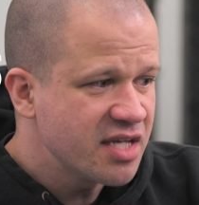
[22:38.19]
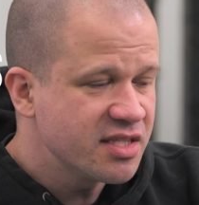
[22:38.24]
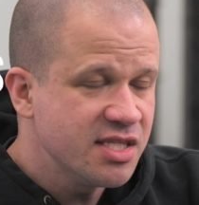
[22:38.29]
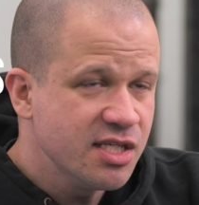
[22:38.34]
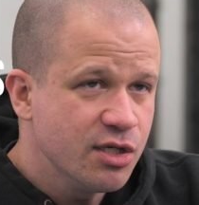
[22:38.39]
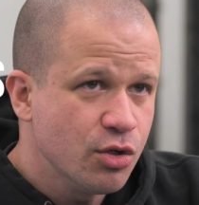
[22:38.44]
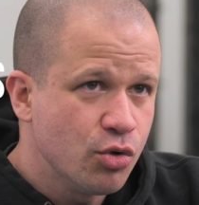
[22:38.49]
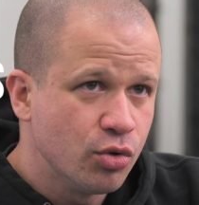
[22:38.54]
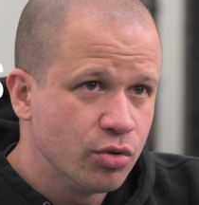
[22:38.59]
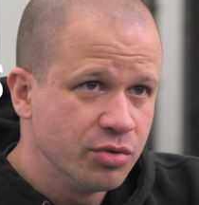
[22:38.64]
Like
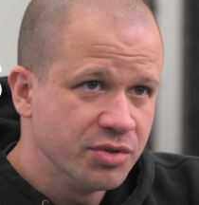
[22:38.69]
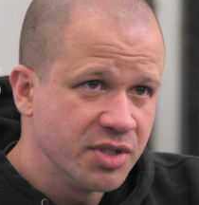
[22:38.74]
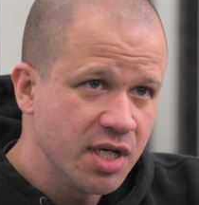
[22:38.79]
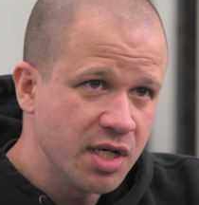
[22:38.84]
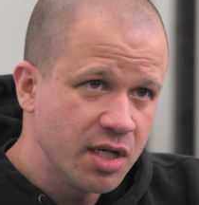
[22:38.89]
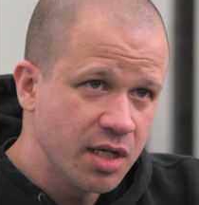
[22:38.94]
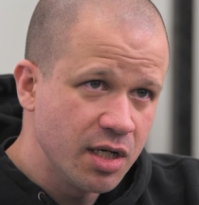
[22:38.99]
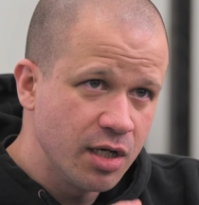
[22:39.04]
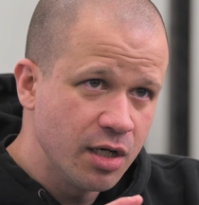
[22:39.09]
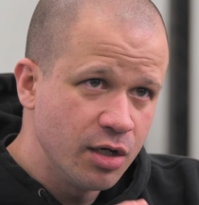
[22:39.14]
the old
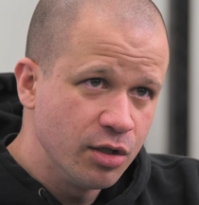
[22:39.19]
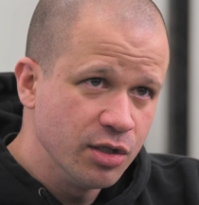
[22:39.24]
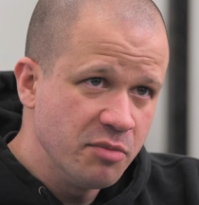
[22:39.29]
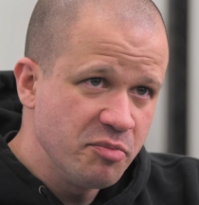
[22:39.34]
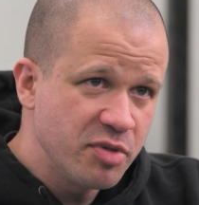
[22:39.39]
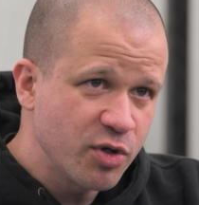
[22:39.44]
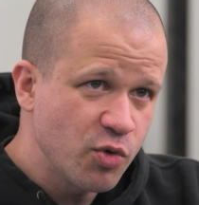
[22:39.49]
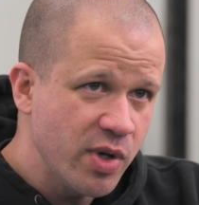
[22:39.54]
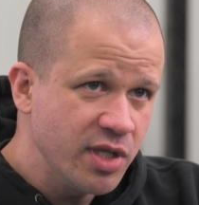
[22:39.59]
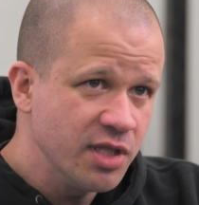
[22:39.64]

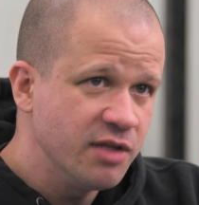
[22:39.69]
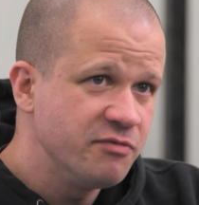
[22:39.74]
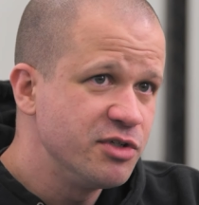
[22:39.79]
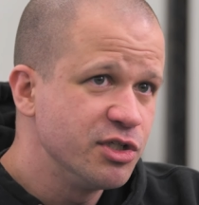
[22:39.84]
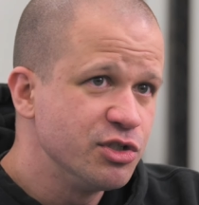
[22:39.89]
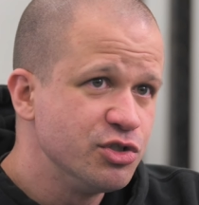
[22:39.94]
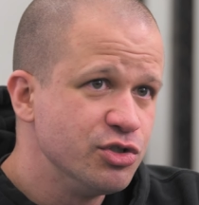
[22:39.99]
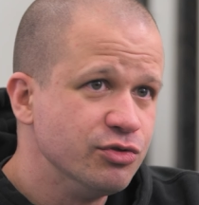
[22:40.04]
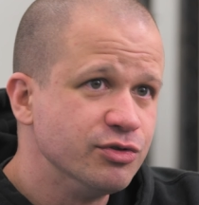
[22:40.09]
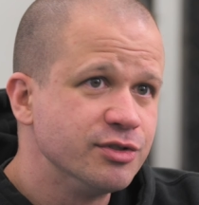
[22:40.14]
Olympic
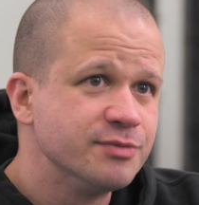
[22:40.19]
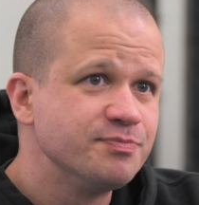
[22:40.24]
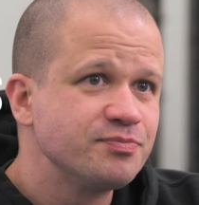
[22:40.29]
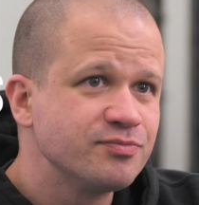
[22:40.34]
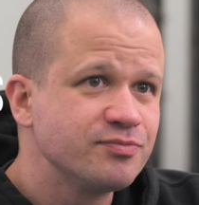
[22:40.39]
weightlifting shoes.